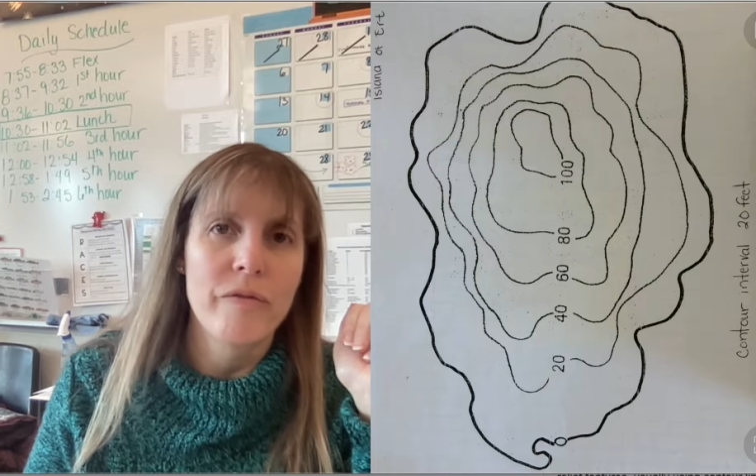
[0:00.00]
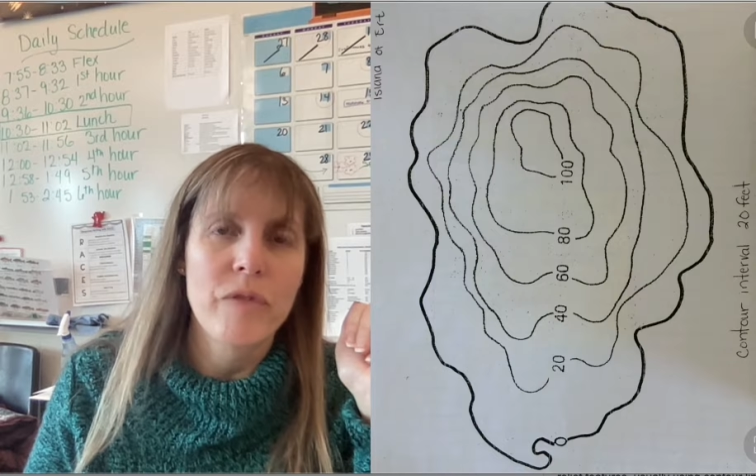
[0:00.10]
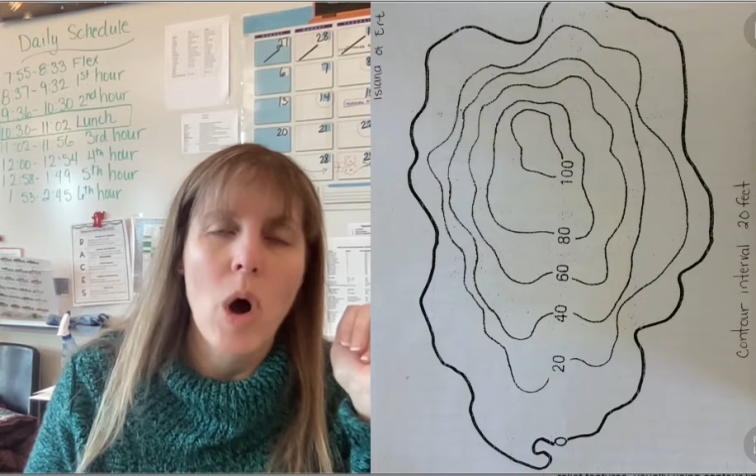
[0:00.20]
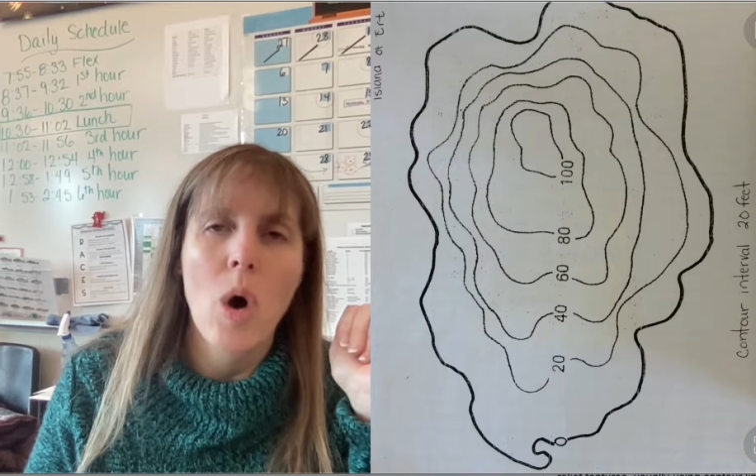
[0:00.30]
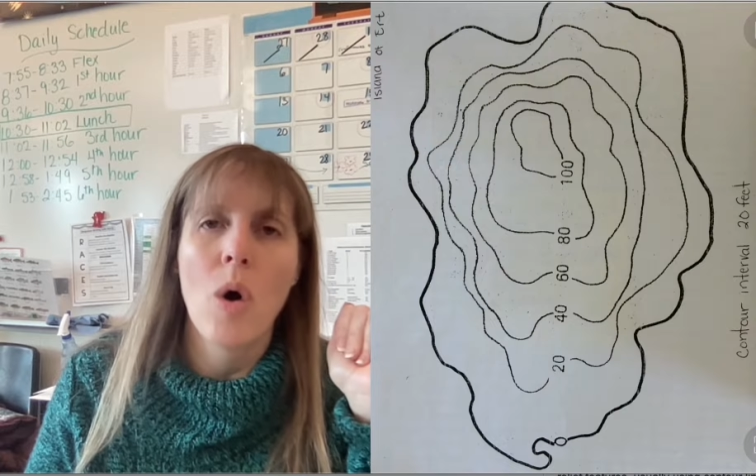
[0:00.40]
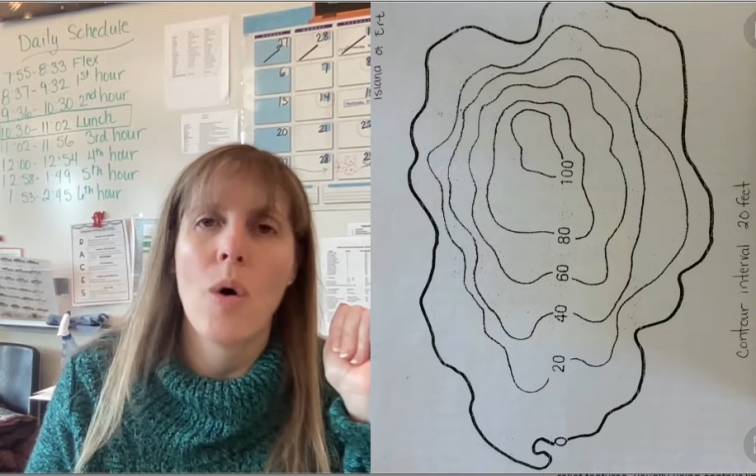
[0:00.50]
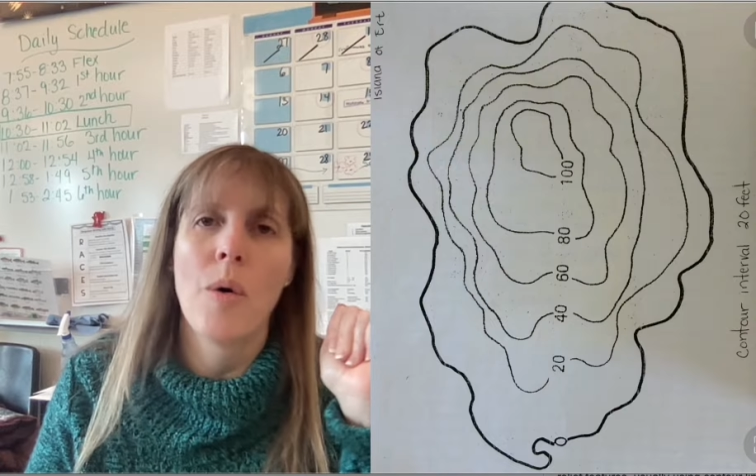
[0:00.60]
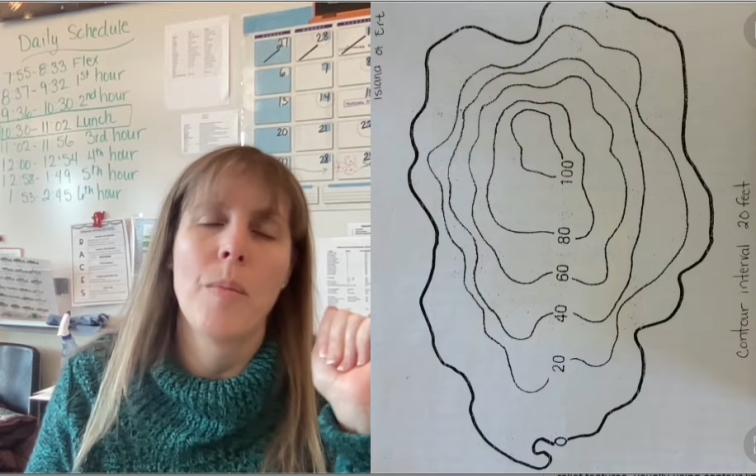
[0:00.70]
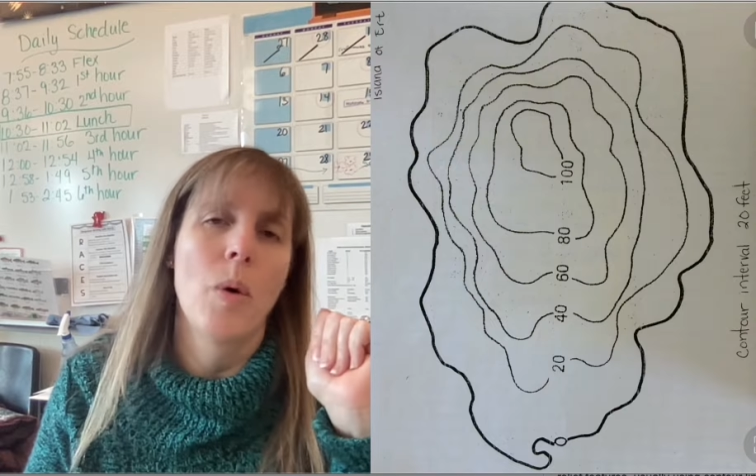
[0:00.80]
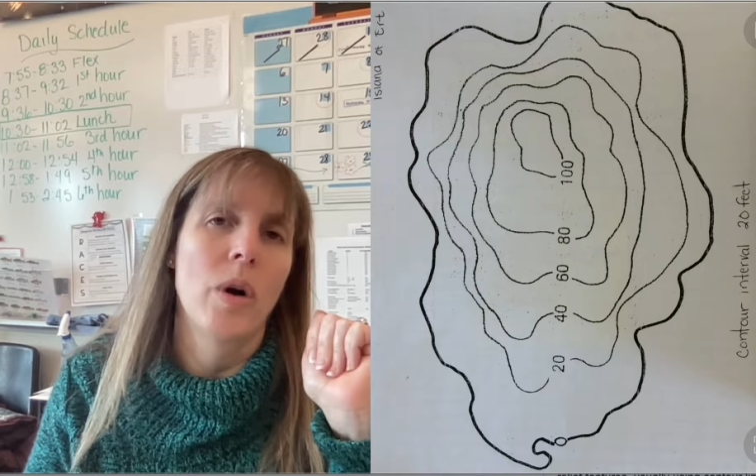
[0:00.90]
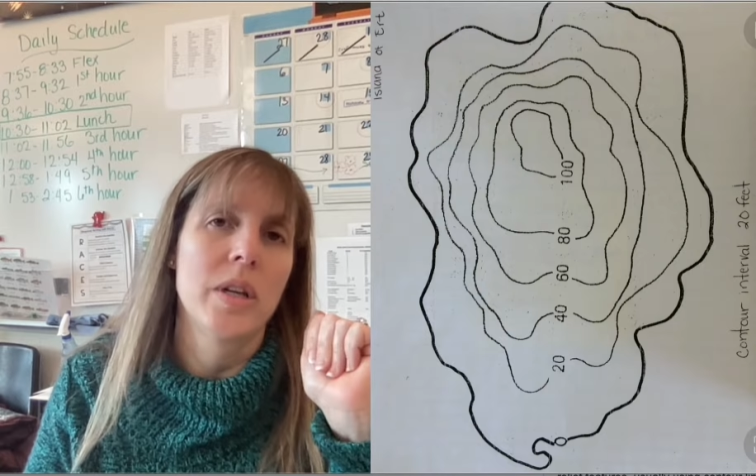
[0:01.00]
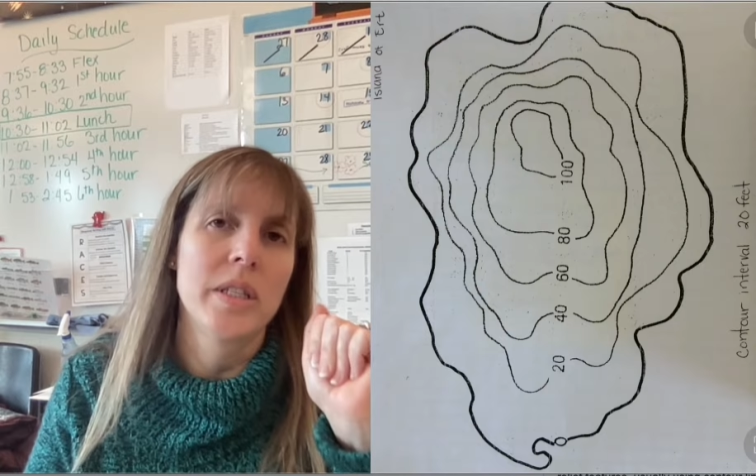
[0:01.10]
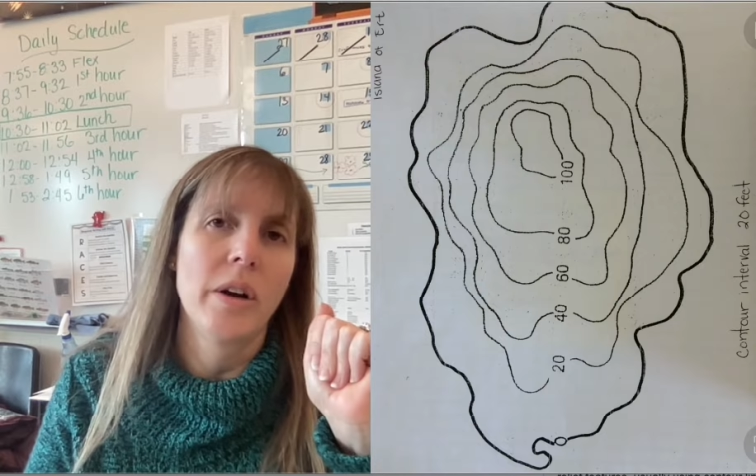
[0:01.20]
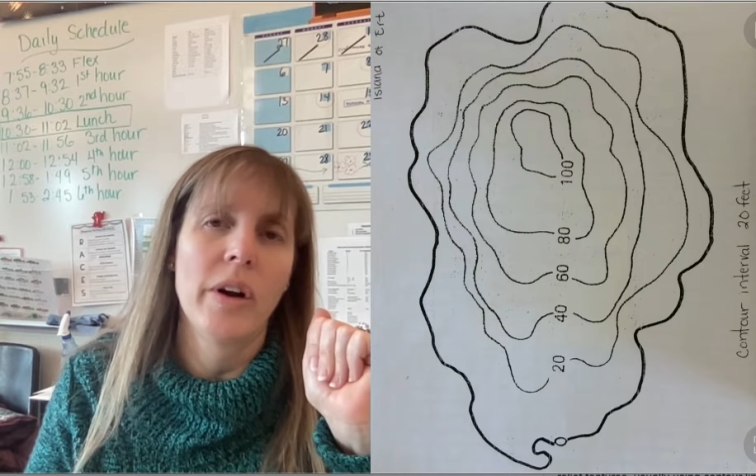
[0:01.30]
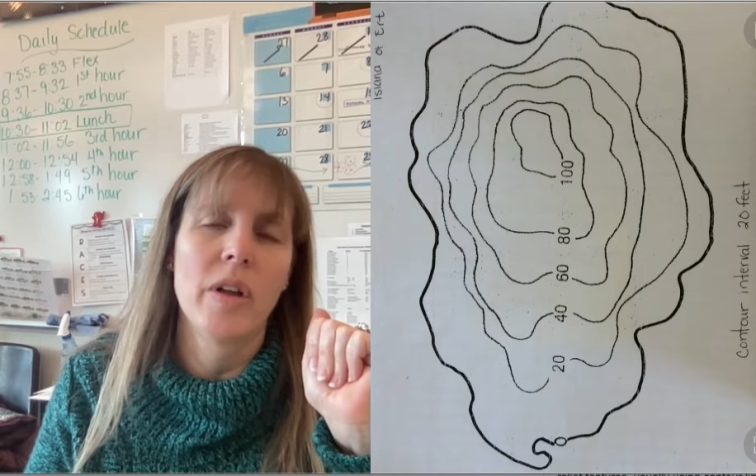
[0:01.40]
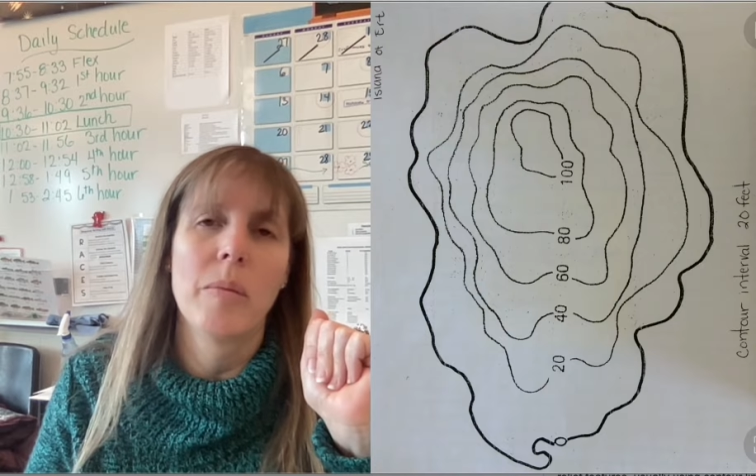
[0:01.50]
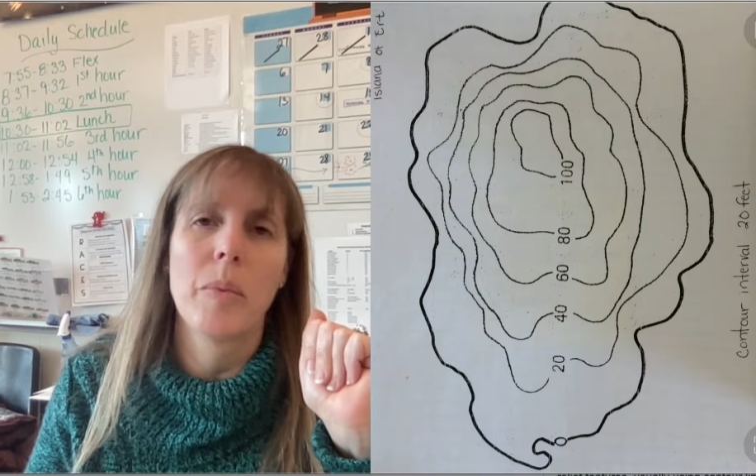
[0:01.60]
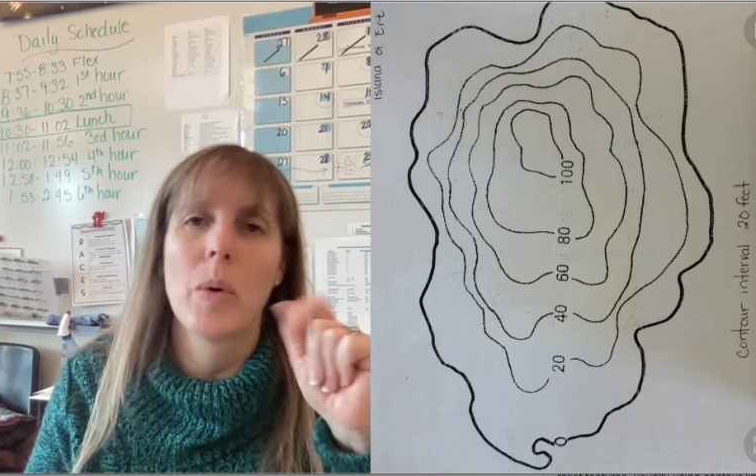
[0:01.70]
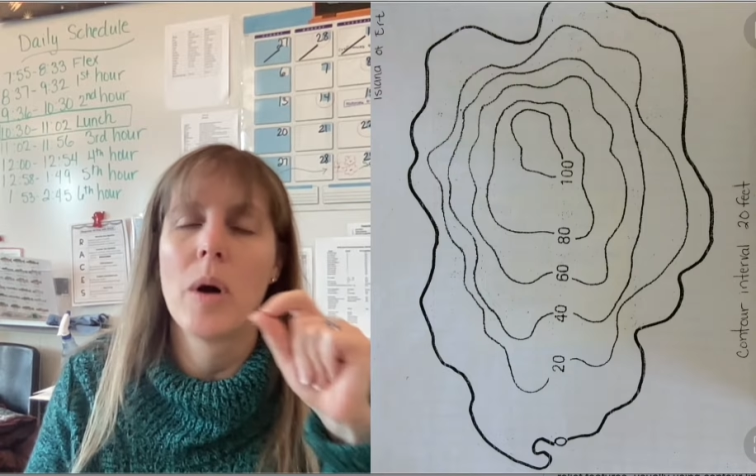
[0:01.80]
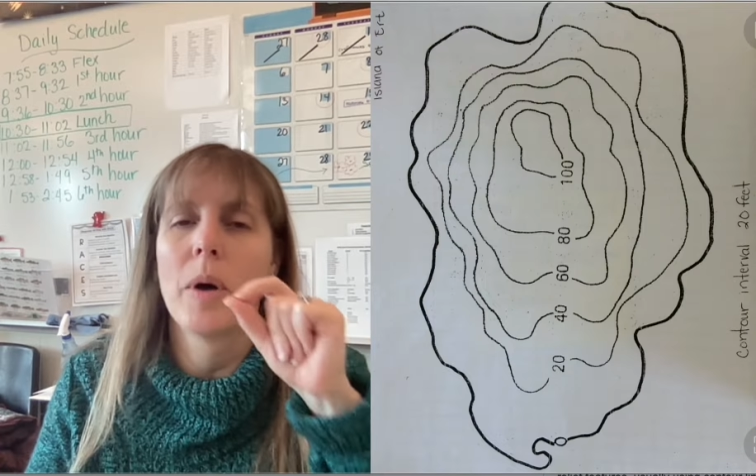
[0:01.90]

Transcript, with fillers: foam or cereal board,